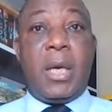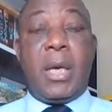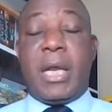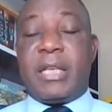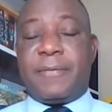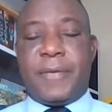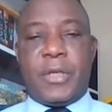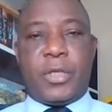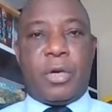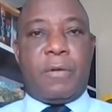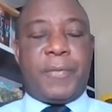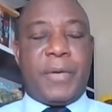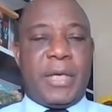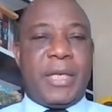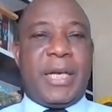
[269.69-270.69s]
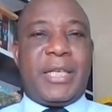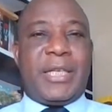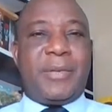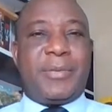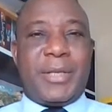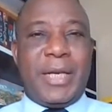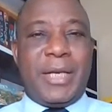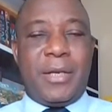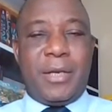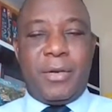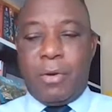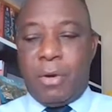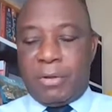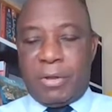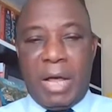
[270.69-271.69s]
Let's finish off in Egypt, in
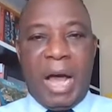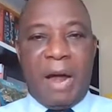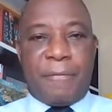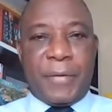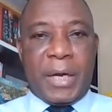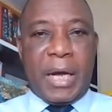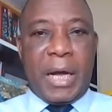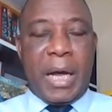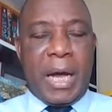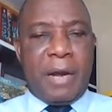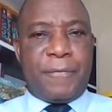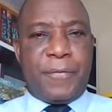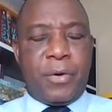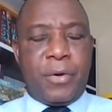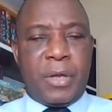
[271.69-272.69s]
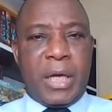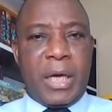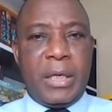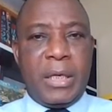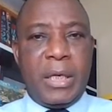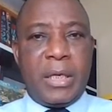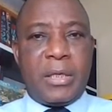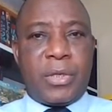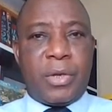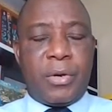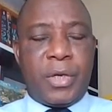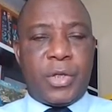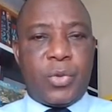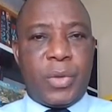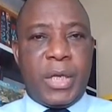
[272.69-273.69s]
North Africa, and a few other
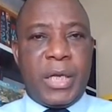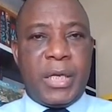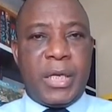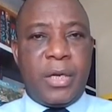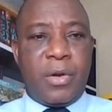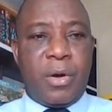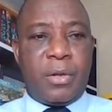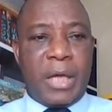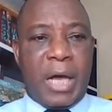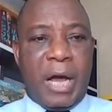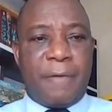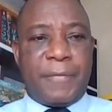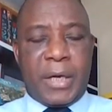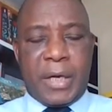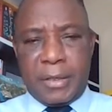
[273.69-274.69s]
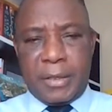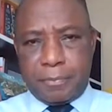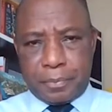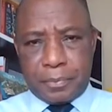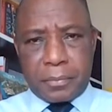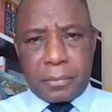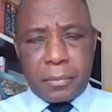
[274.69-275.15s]
stories within the North African